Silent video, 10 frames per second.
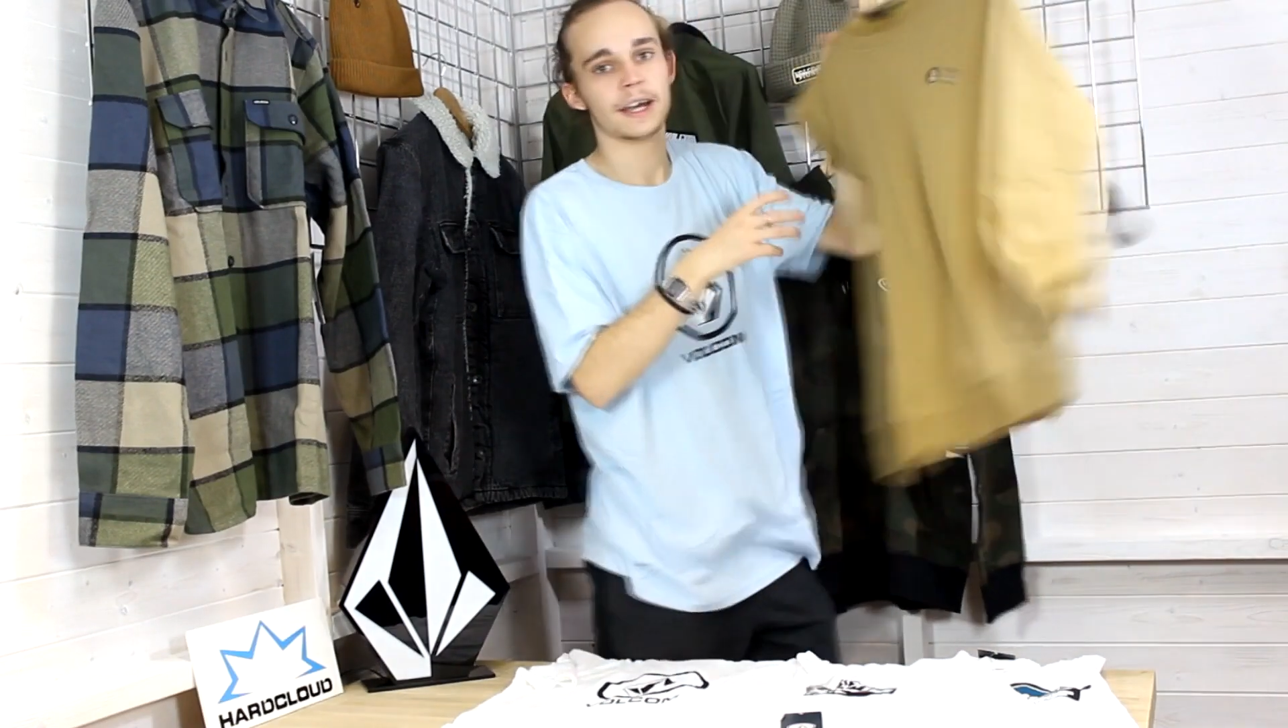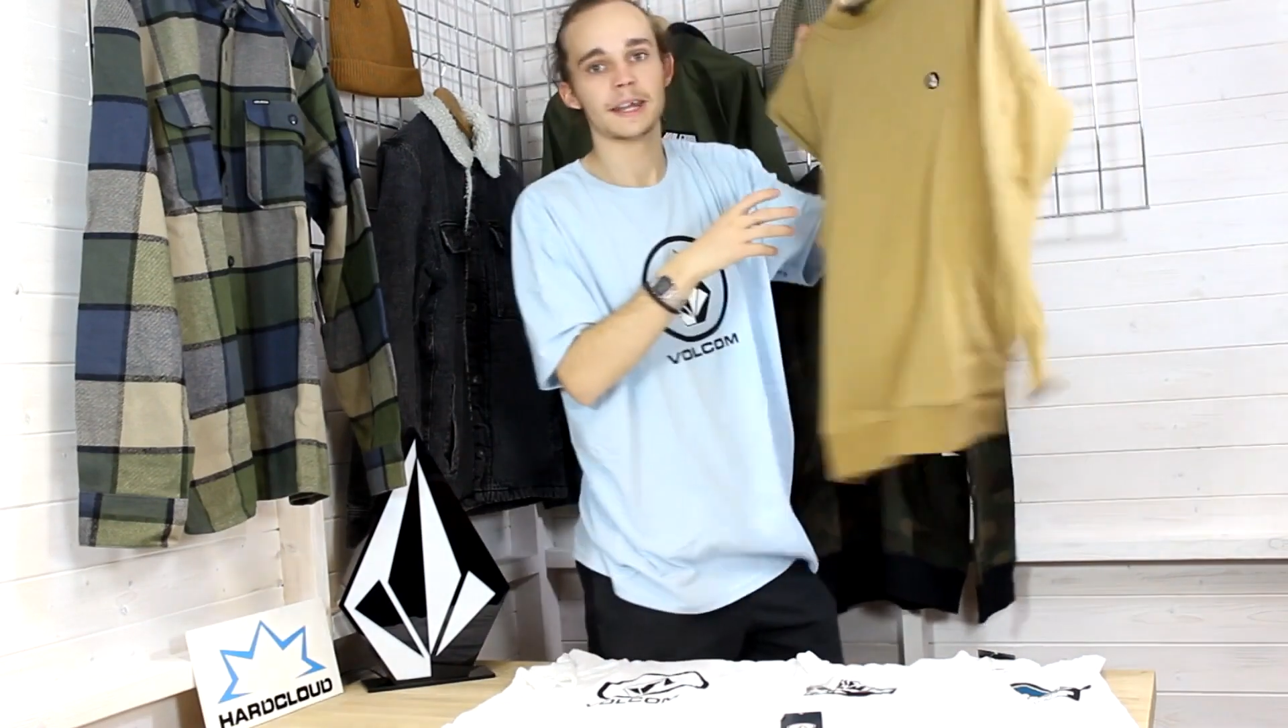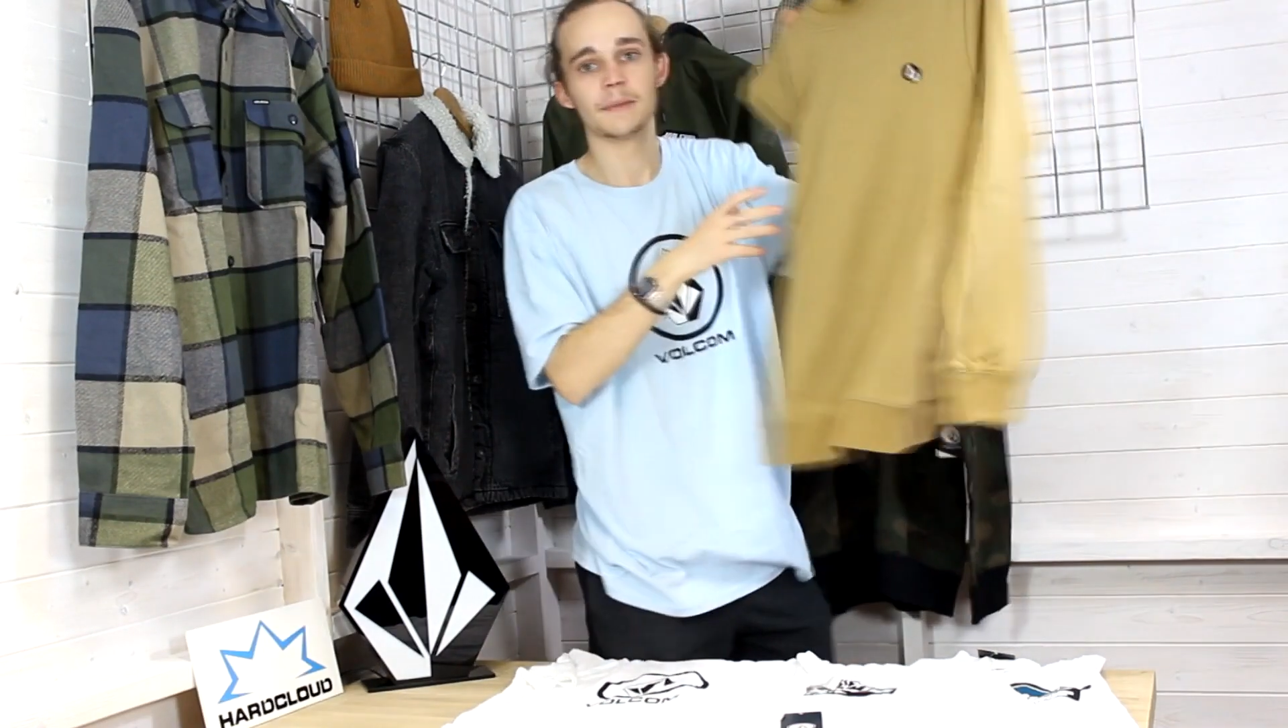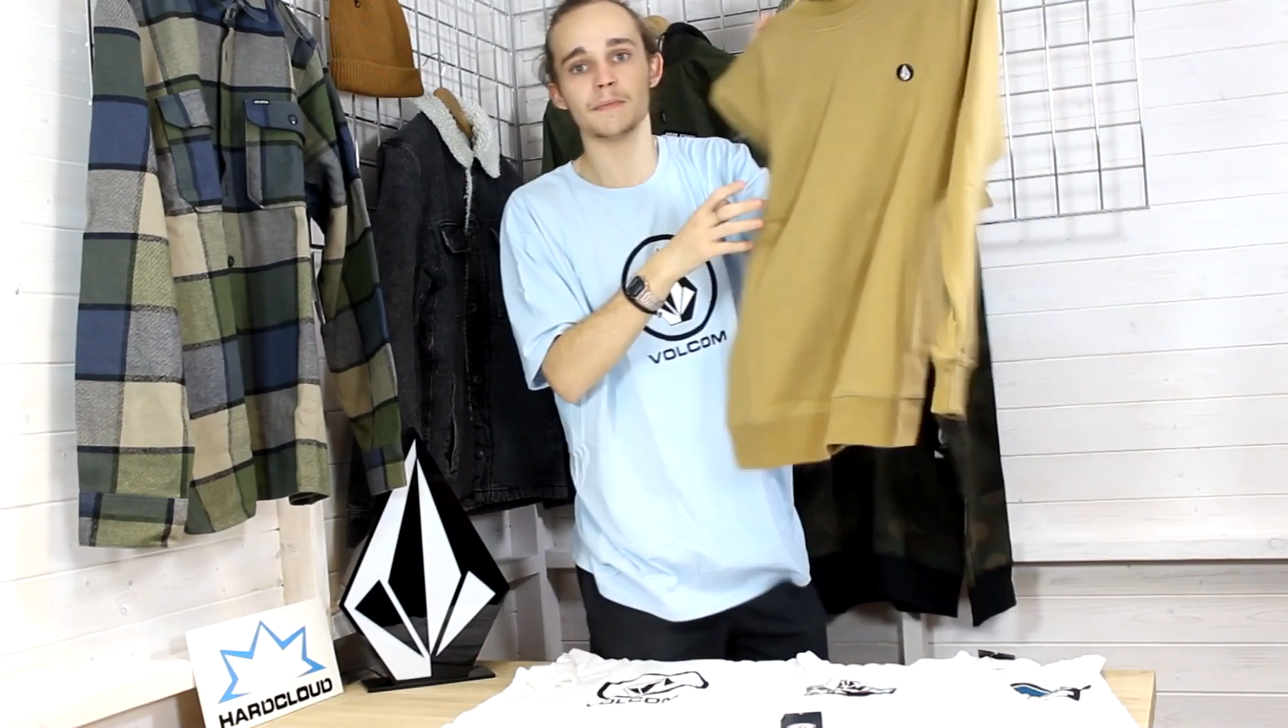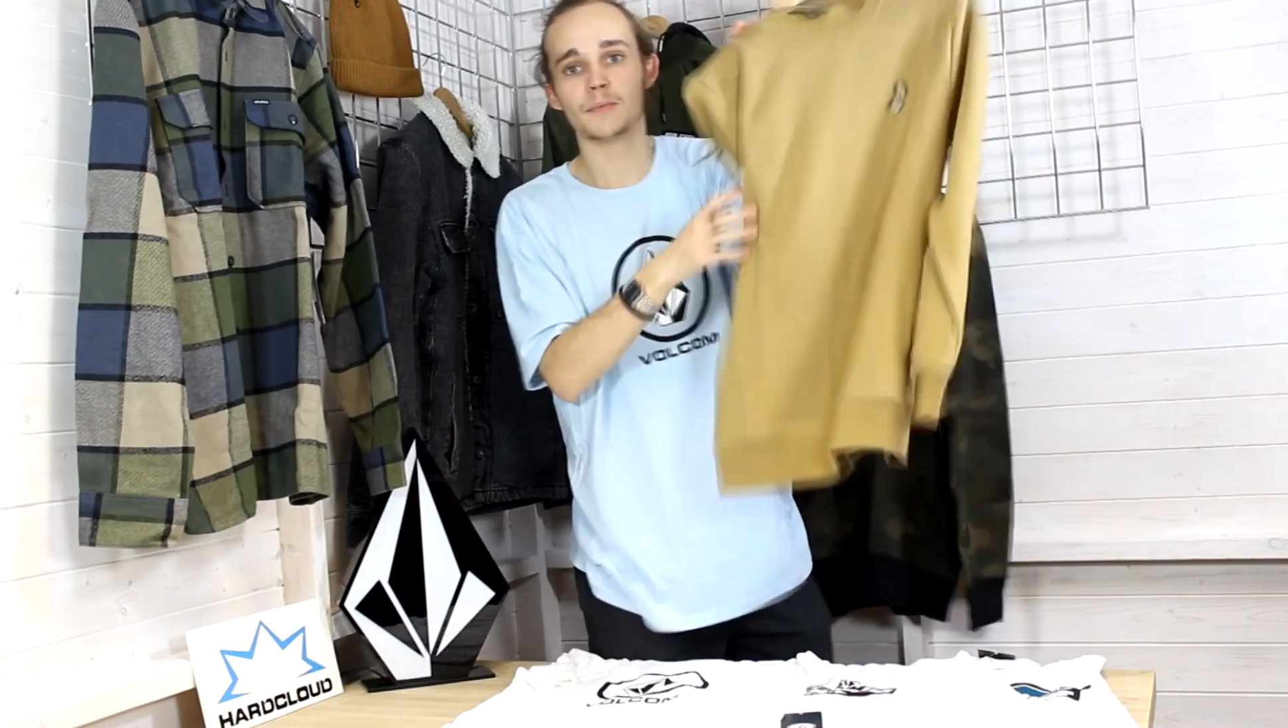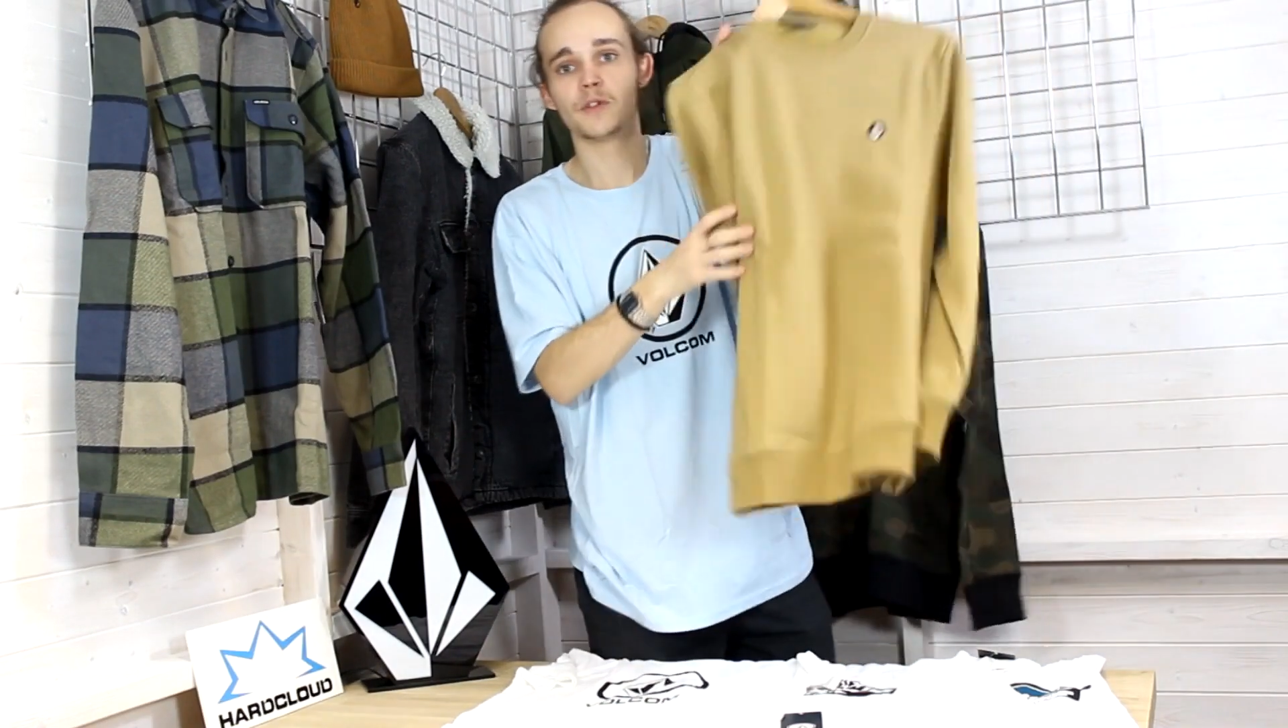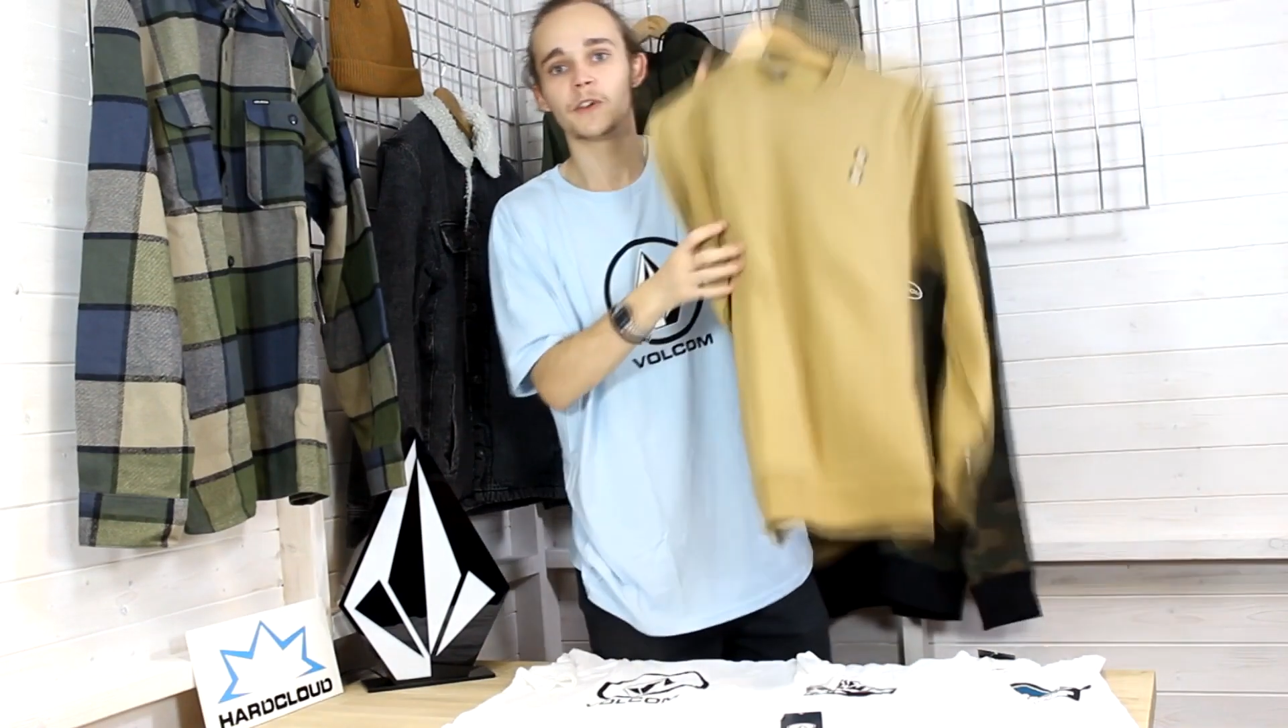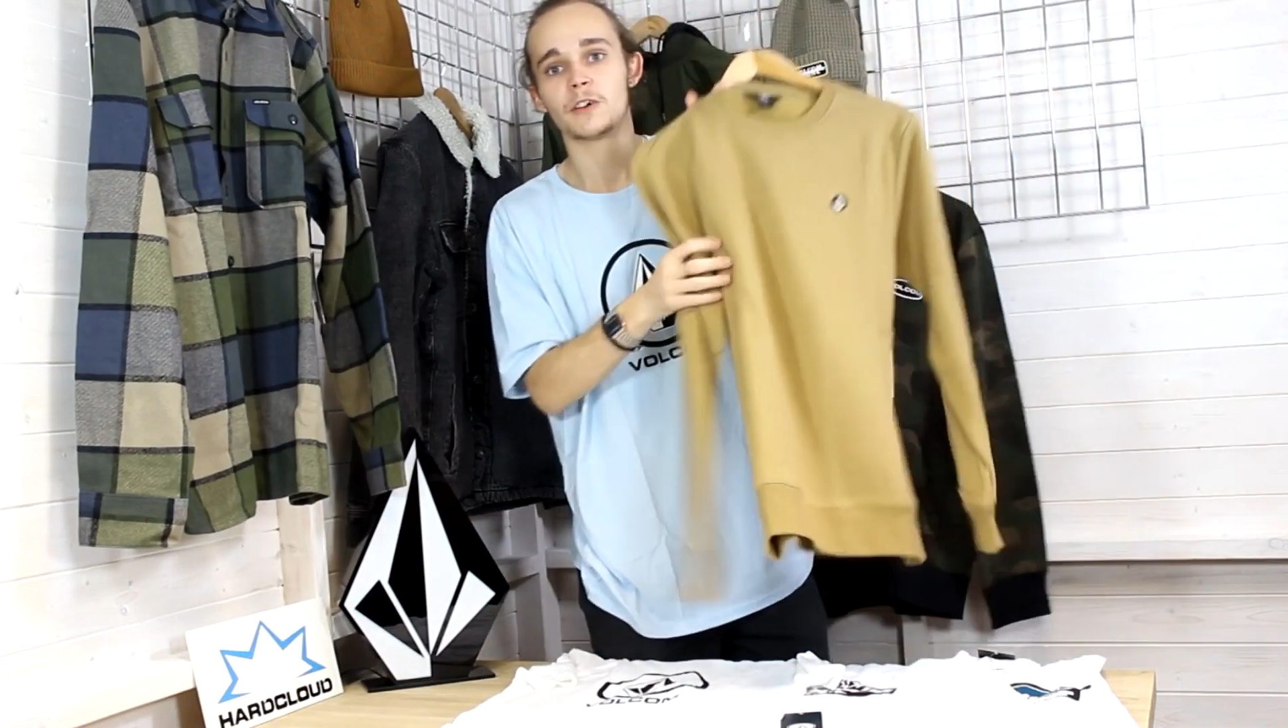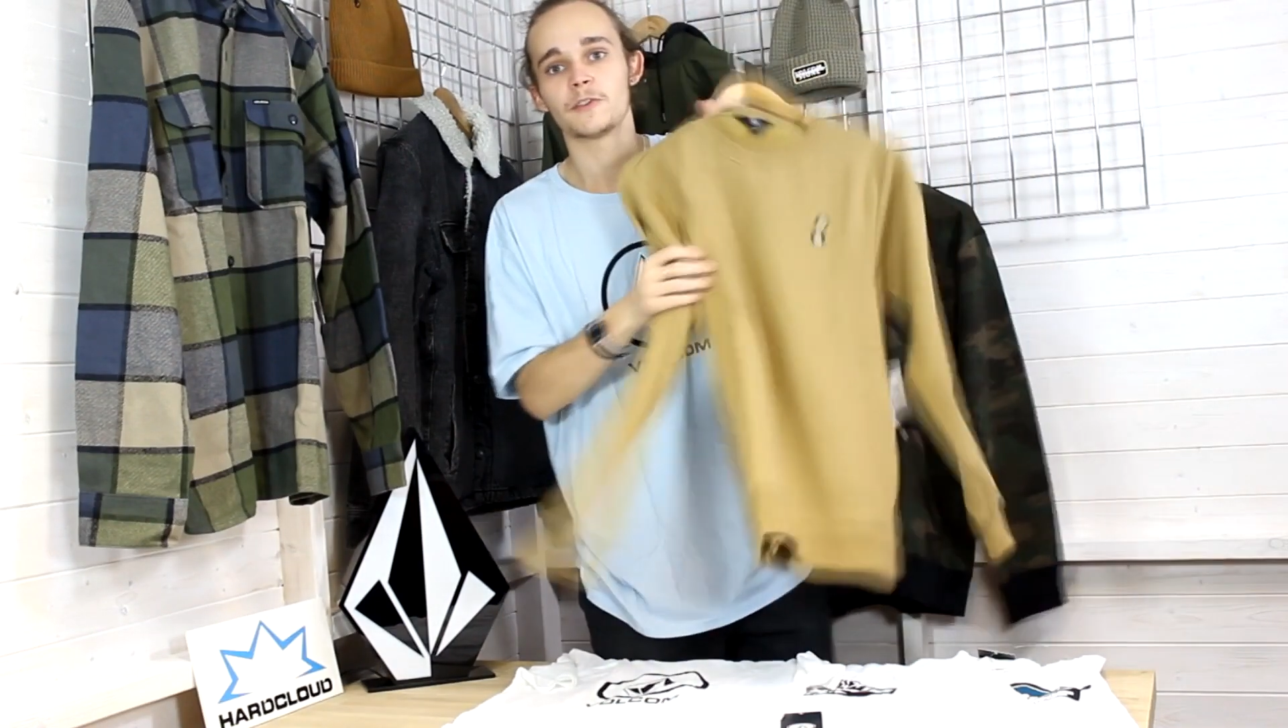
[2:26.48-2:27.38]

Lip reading: And then moving